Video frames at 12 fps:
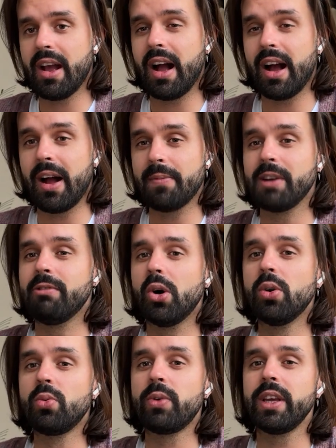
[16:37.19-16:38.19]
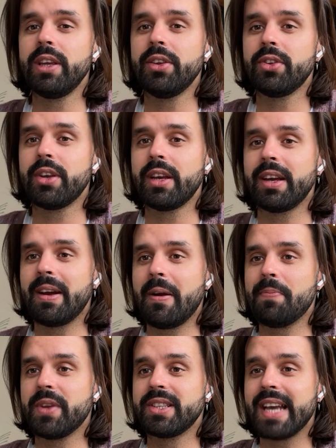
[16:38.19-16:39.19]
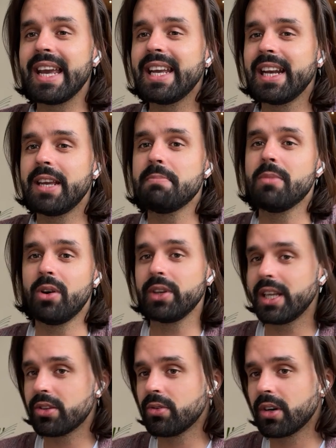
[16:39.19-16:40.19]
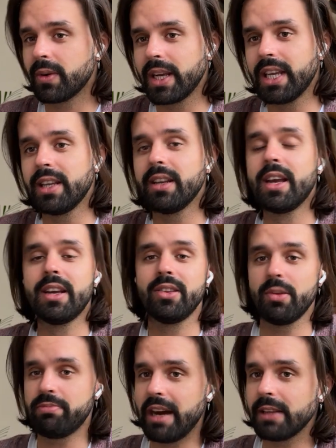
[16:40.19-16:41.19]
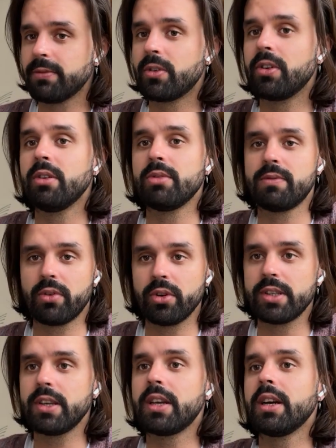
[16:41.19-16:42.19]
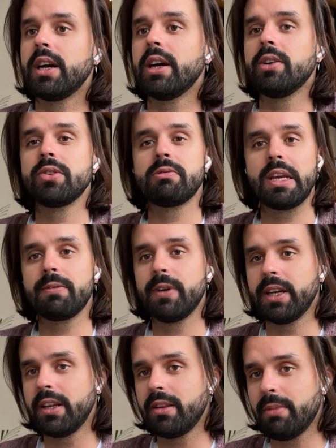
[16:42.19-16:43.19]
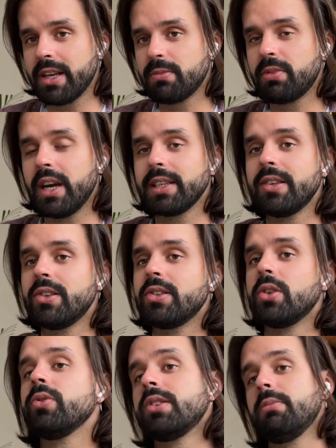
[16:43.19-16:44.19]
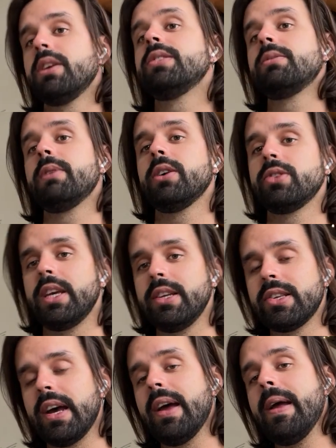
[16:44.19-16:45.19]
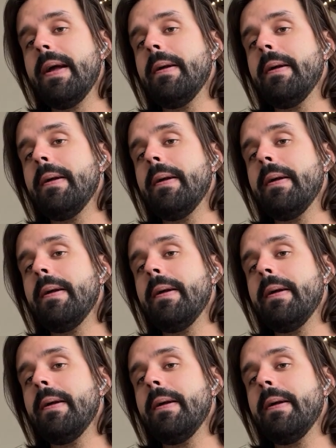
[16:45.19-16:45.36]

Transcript: Along with the daily monitoring, the platforms, verticals, like finding the best practices. So it's about data.